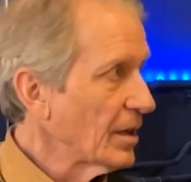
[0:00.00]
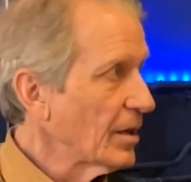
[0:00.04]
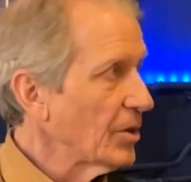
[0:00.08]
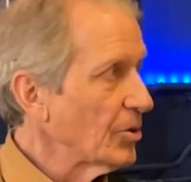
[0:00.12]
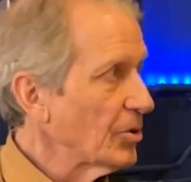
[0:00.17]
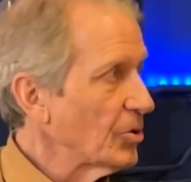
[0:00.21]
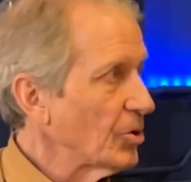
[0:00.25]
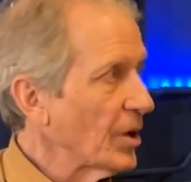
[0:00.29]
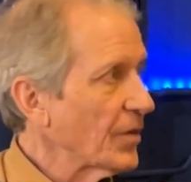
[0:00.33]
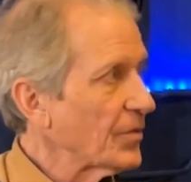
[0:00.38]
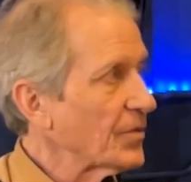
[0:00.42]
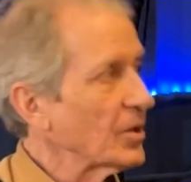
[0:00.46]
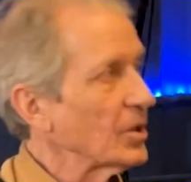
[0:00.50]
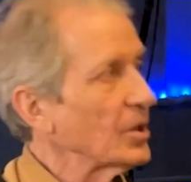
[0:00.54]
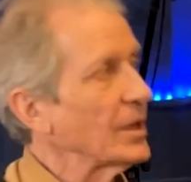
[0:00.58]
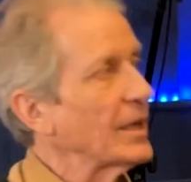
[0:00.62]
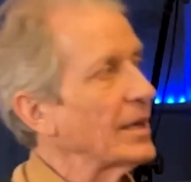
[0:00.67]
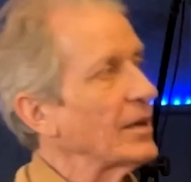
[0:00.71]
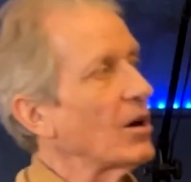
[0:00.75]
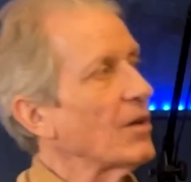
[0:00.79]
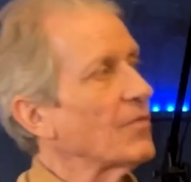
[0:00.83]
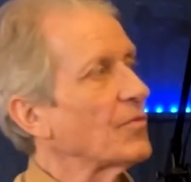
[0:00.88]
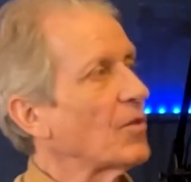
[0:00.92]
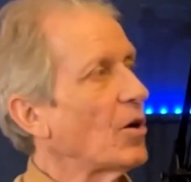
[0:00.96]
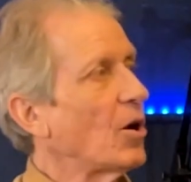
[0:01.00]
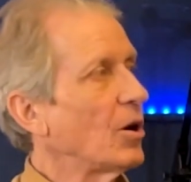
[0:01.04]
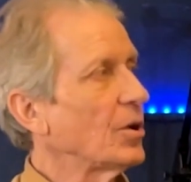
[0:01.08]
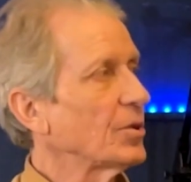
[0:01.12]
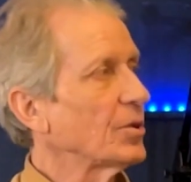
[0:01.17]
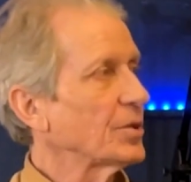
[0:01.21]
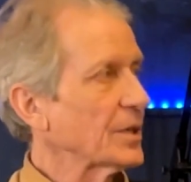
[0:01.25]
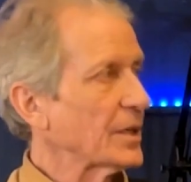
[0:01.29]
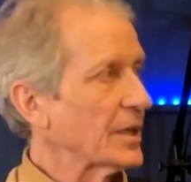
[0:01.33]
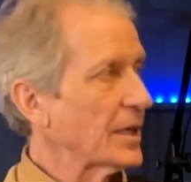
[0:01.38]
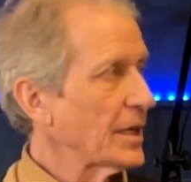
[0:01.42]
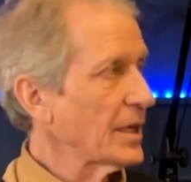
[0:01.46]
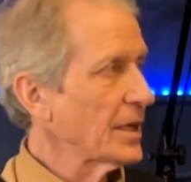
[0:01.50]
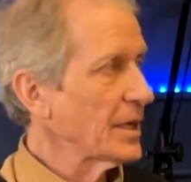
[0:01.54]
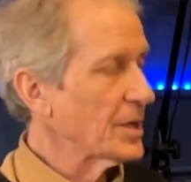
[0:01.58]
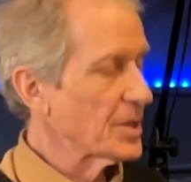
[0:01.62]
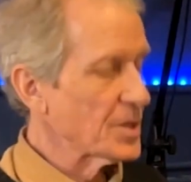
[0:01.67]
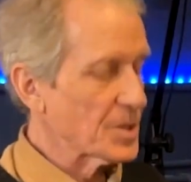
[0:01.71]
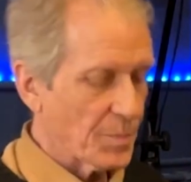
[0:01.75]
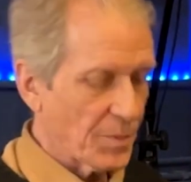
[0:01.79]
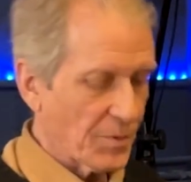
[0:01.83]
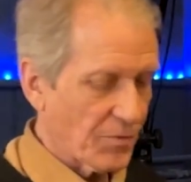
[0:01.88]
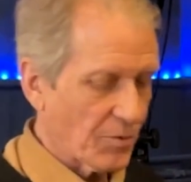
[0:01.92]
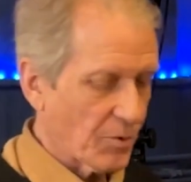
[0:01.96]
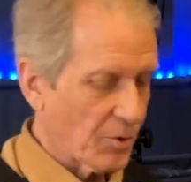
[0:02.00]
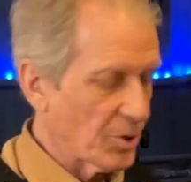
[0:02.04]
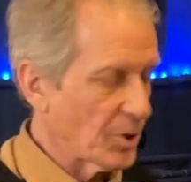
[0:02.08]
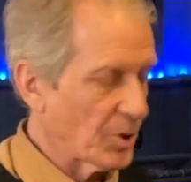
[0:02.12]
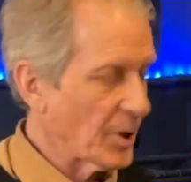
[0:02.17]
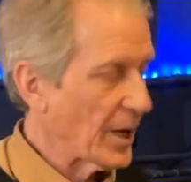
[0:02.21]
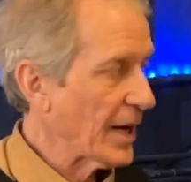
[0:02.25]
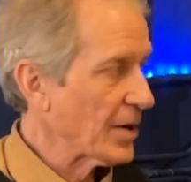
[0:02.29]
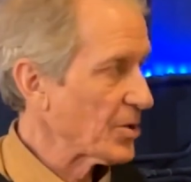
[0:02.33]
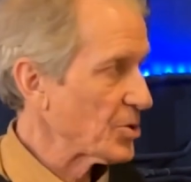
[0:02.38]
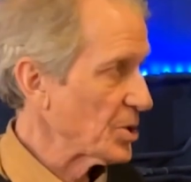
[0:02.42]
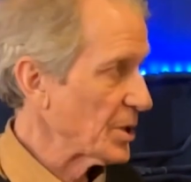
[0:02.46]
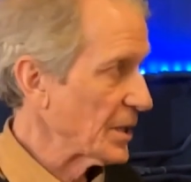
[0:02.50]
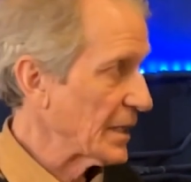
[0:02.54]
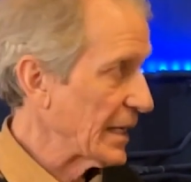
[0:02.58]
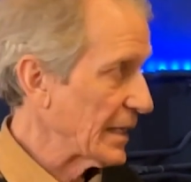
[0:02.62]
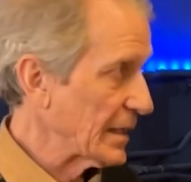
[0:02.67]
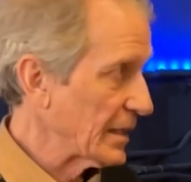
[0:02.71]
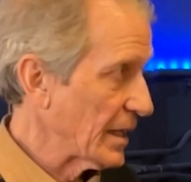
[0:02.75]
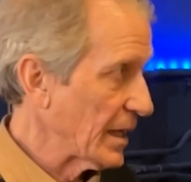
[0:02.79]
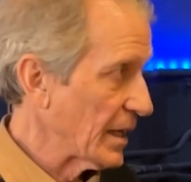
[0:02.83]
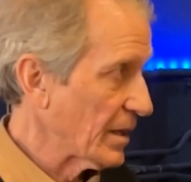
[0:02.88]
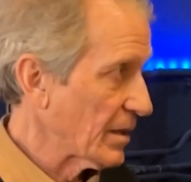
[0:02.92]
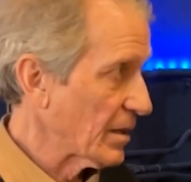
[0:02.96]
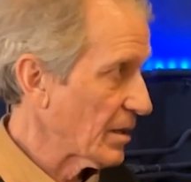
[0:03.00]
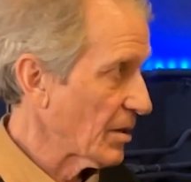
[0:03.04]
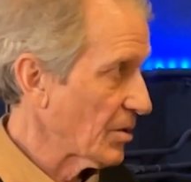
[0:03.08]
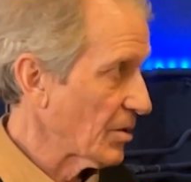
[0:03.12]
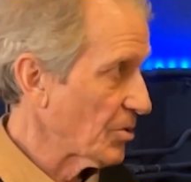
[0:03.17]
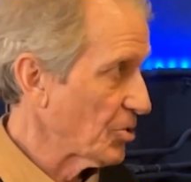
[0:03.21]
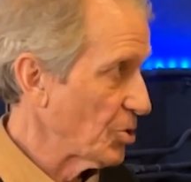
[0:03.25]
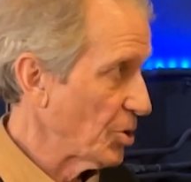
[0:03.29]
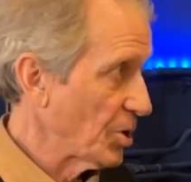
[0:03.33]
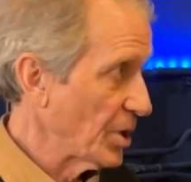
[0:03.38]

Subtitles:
You have to let off all the keys before you actually get that doink